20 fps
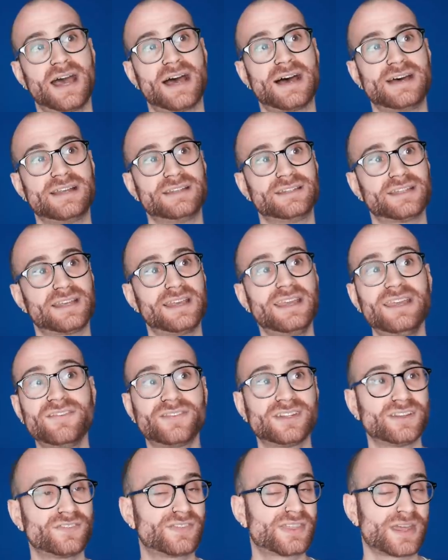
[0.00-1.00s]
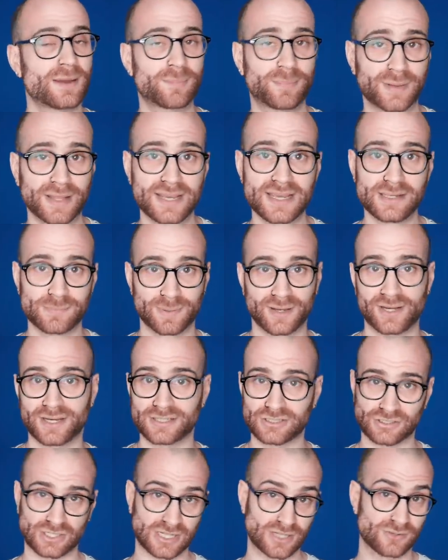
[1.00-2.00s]
and even if they're played
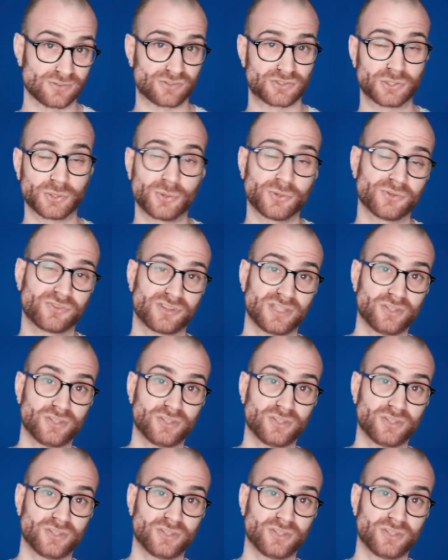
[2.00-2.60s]
behind closed doors,